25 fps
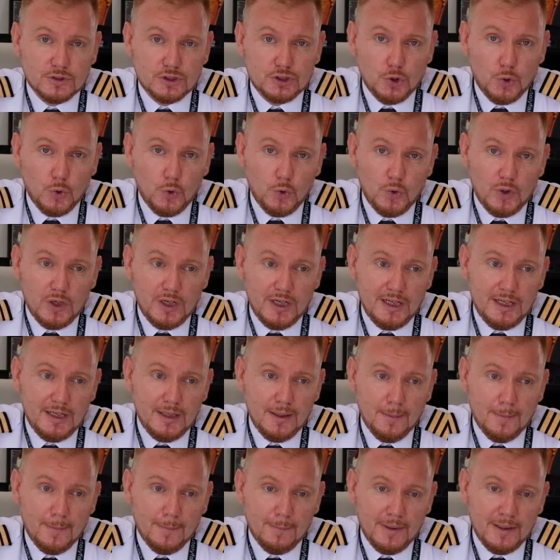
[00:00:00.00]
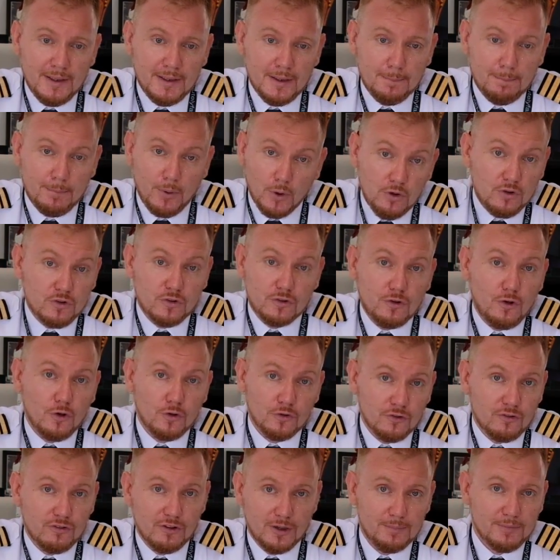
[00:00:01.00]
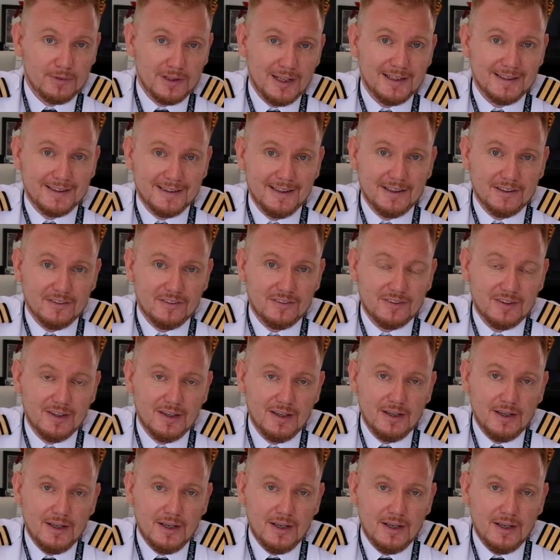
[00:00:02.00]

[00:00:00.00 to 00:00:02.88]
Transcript: So in a, in a box concept like this,